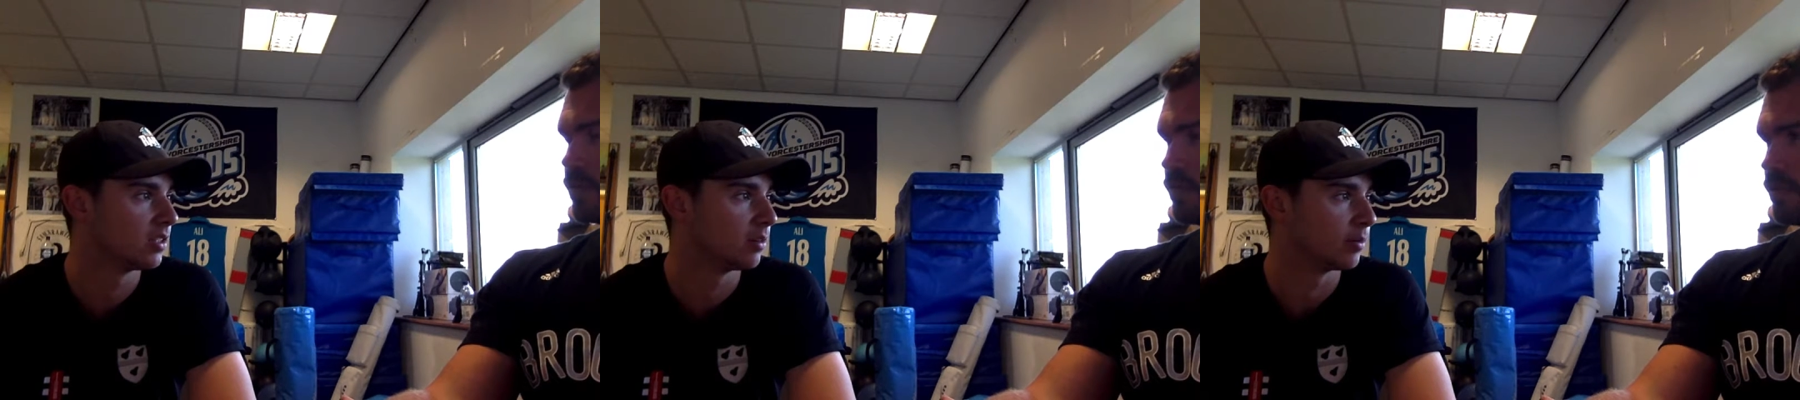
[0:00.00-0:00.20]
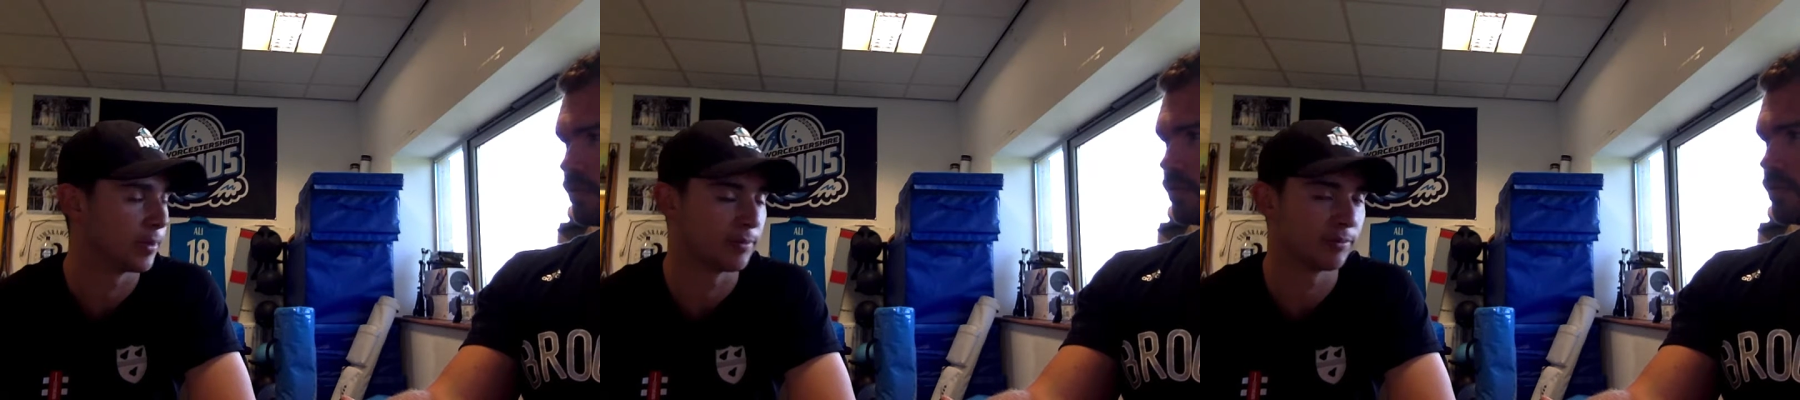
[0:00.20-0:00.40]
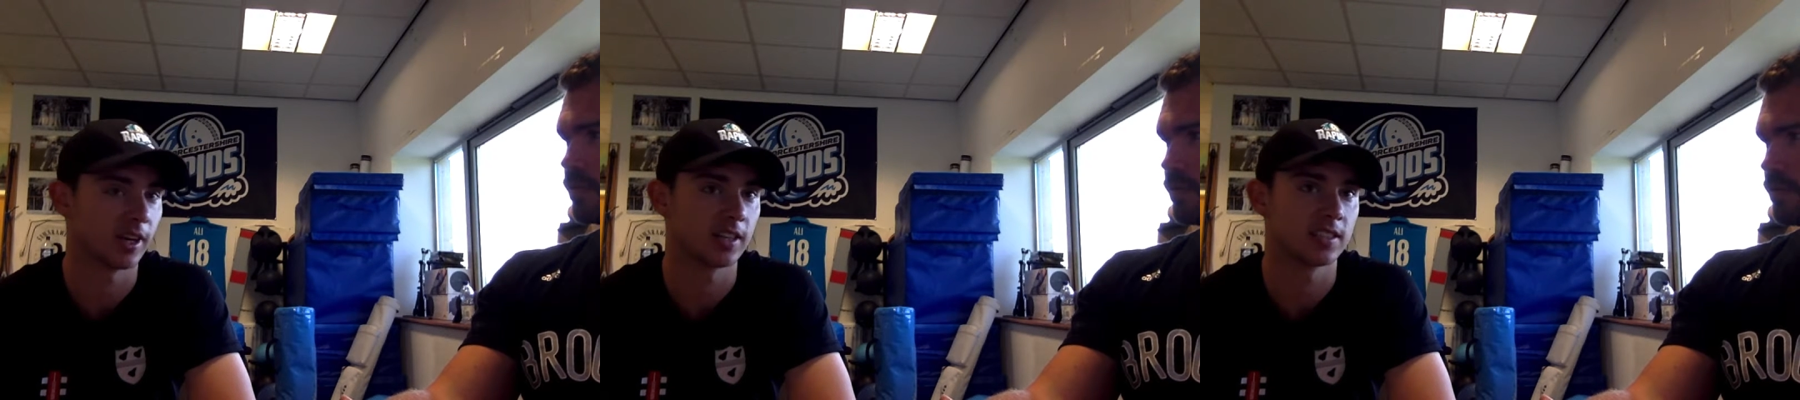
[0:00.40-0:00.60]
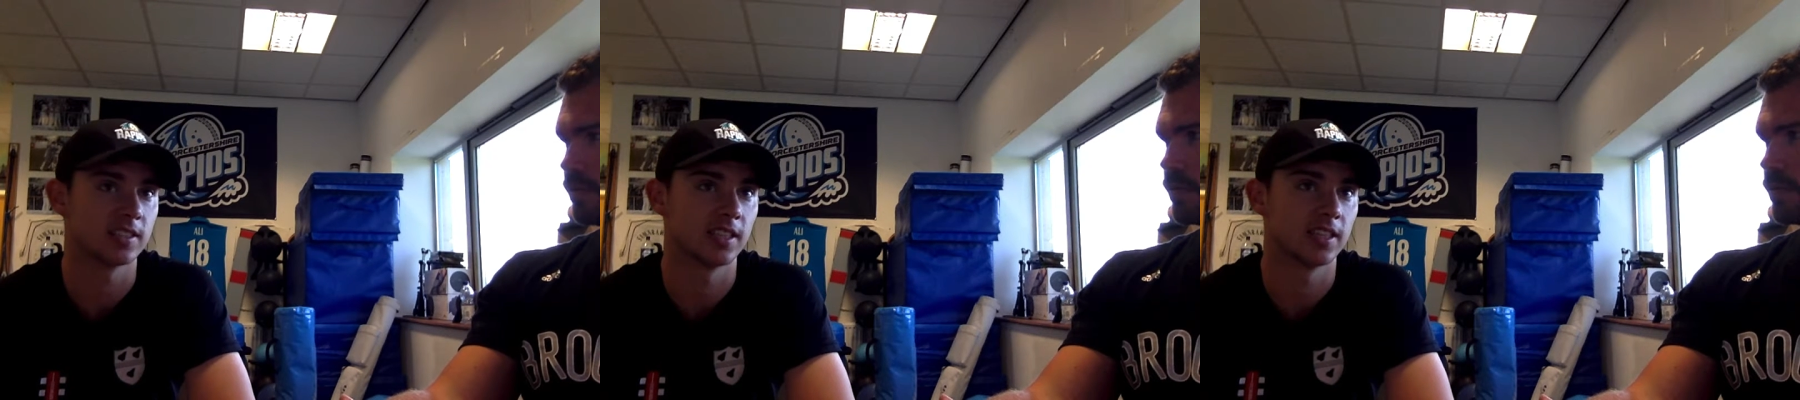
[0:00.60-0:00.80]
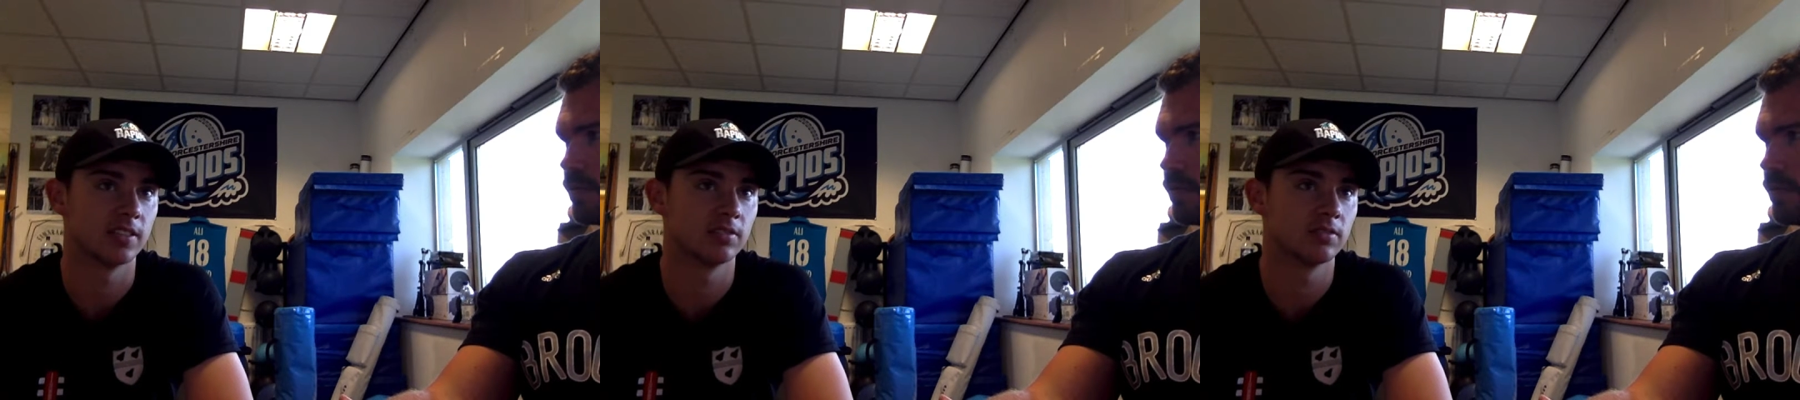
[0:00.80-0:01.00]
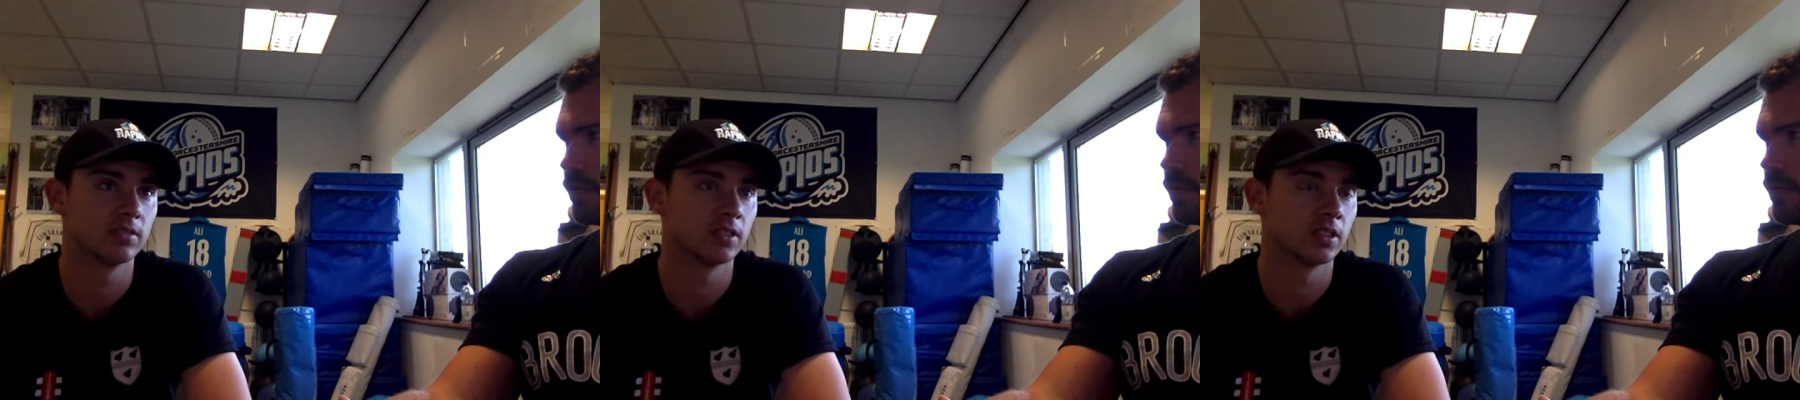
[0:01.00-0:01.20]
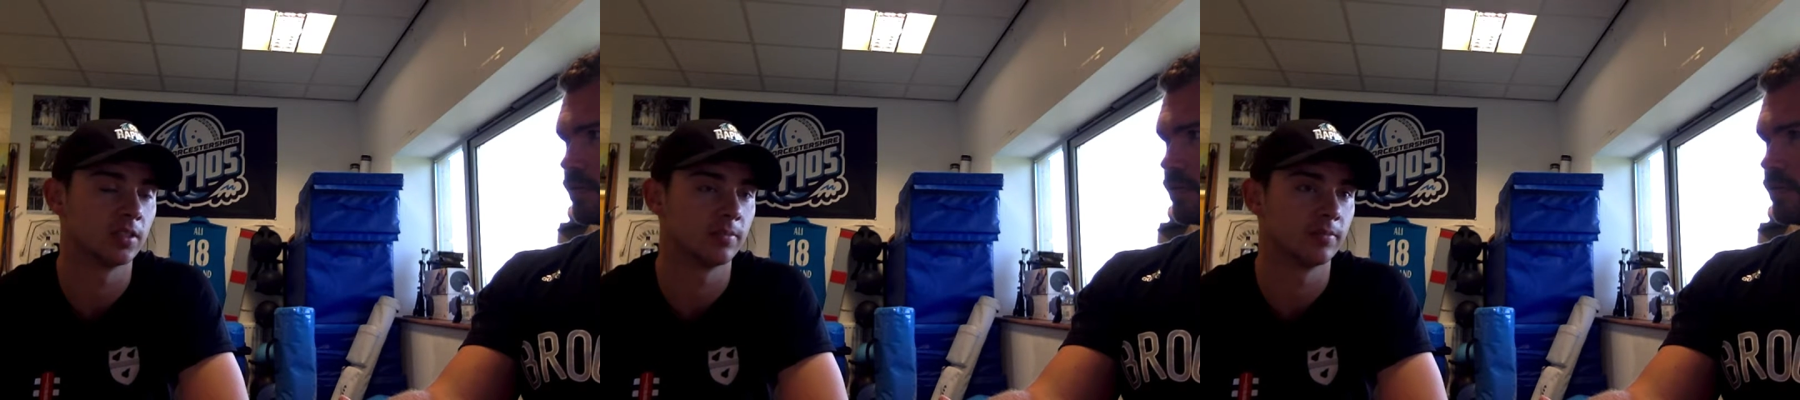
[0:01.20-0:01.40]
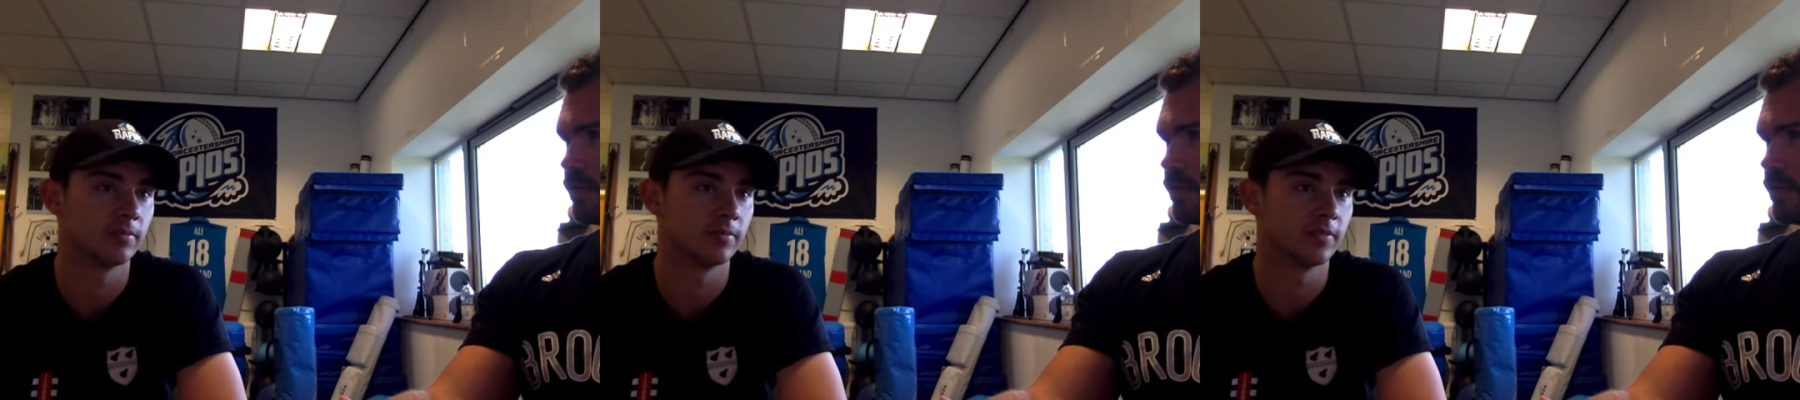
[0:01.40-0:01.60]
I've been practicing that
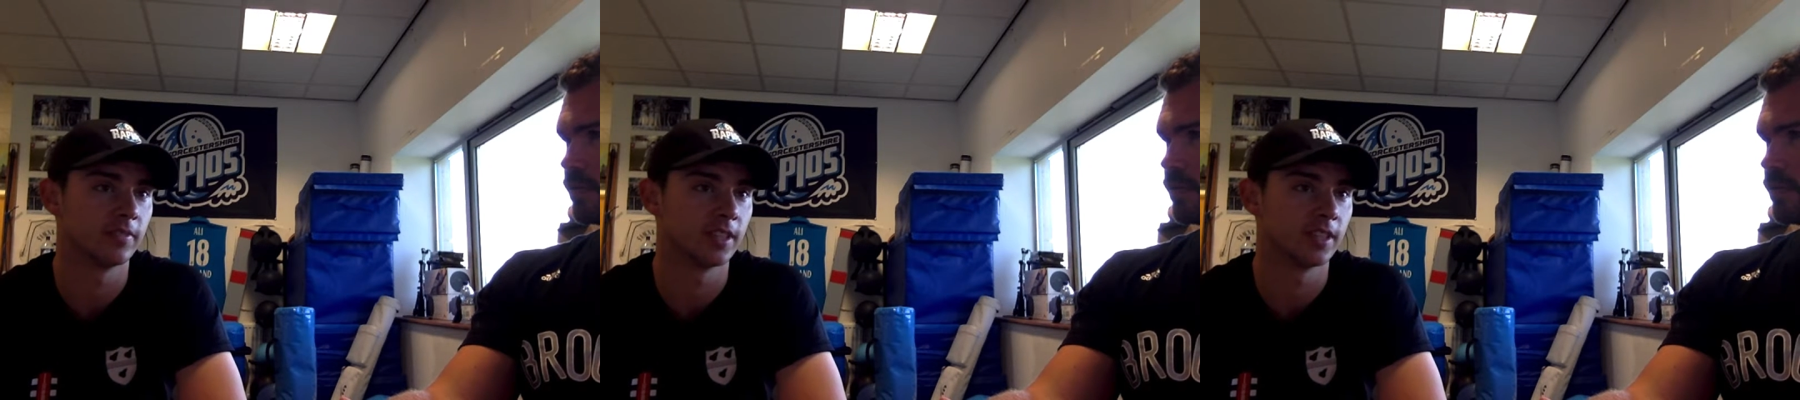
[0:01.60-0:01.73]
for